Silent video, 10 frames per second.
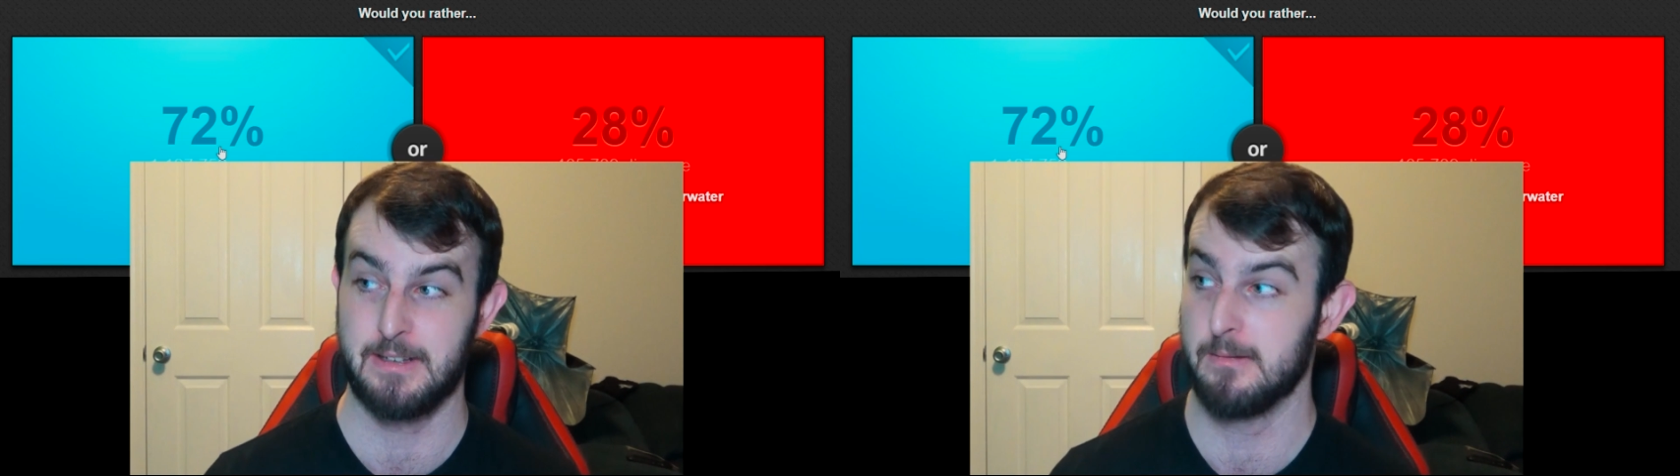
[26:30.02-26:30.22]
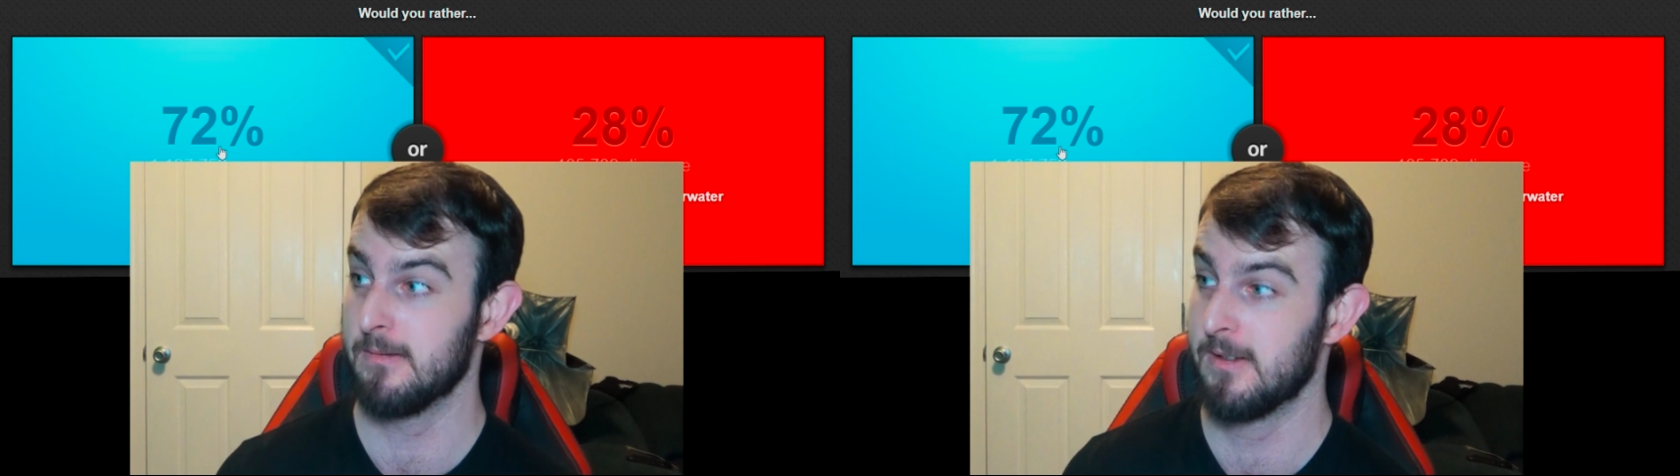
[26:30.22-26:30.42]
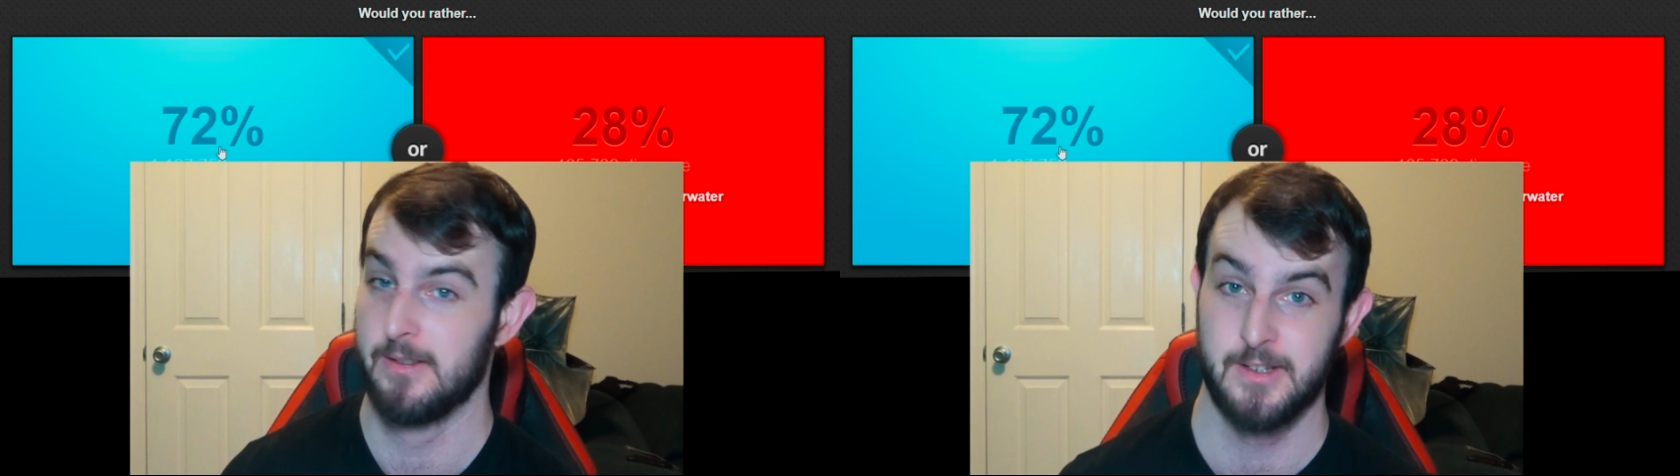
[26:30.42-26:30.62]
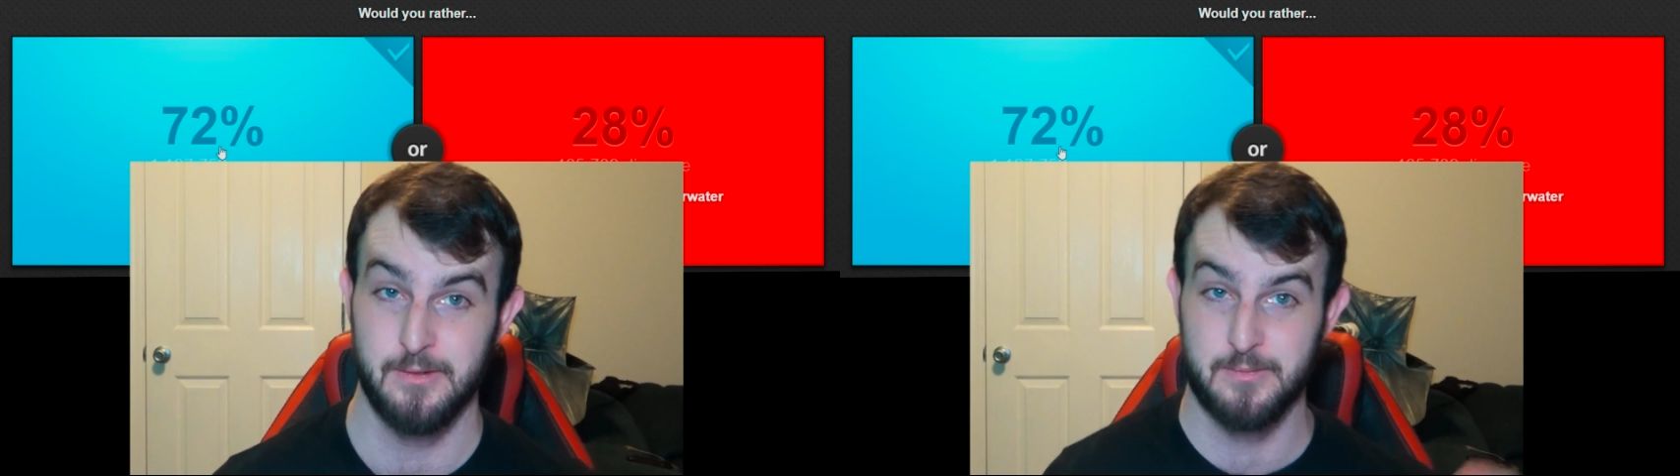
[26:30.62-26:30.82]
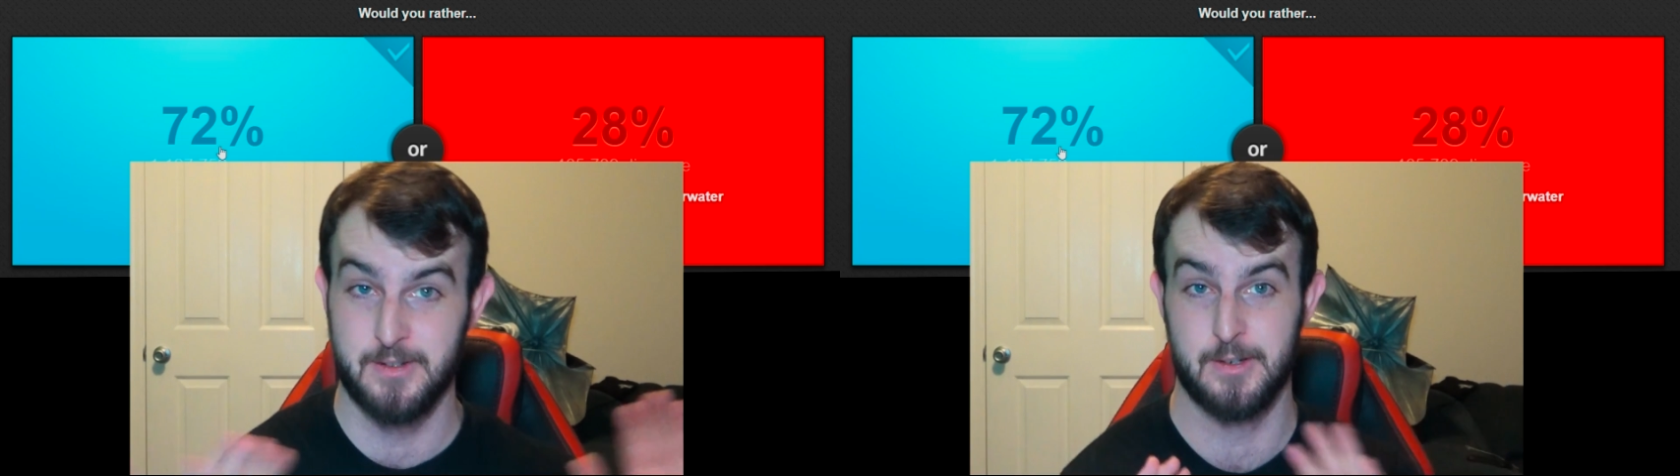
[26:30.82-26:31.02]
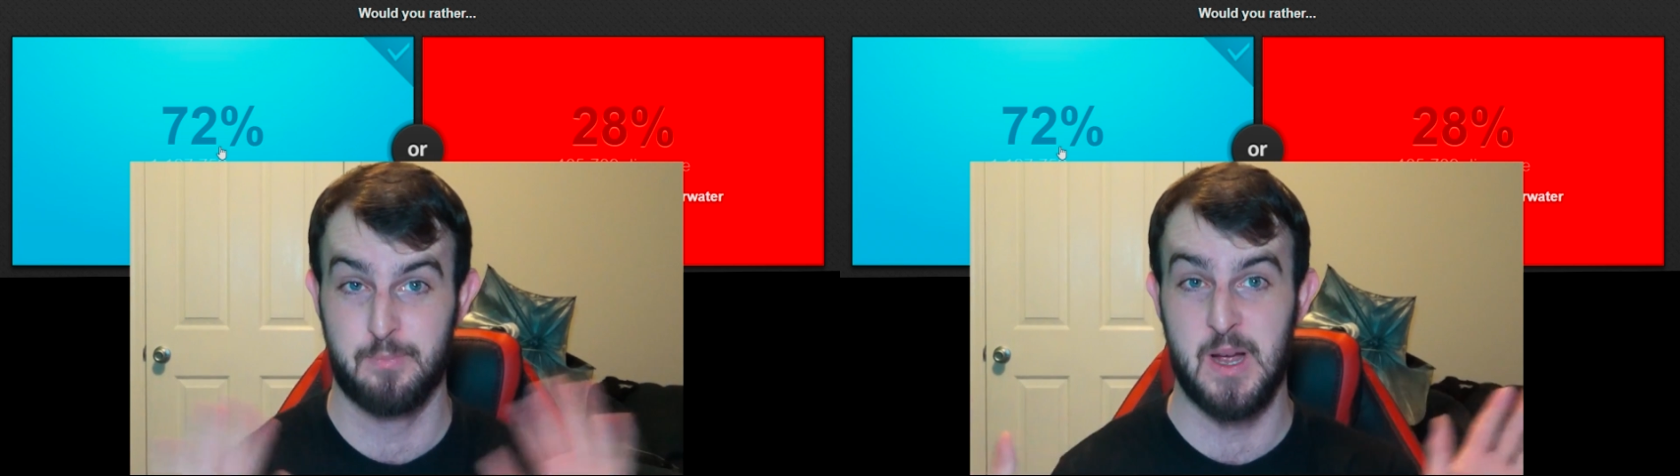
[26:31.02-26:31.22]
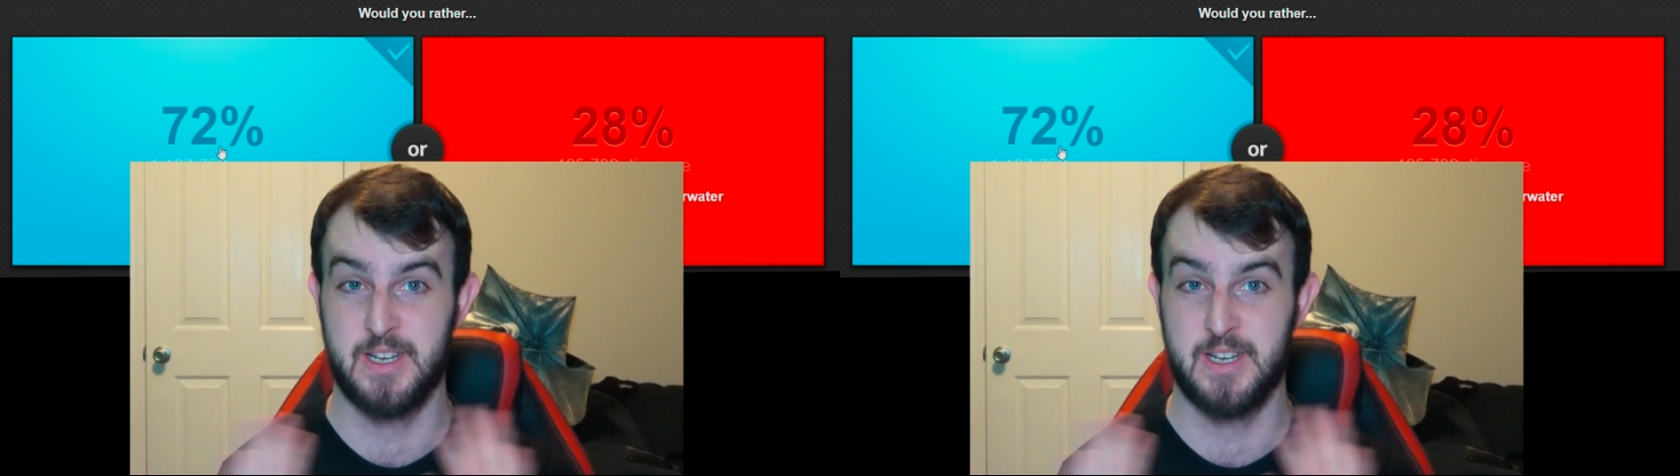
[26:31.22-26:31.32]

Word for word: So I was like, oh, don't,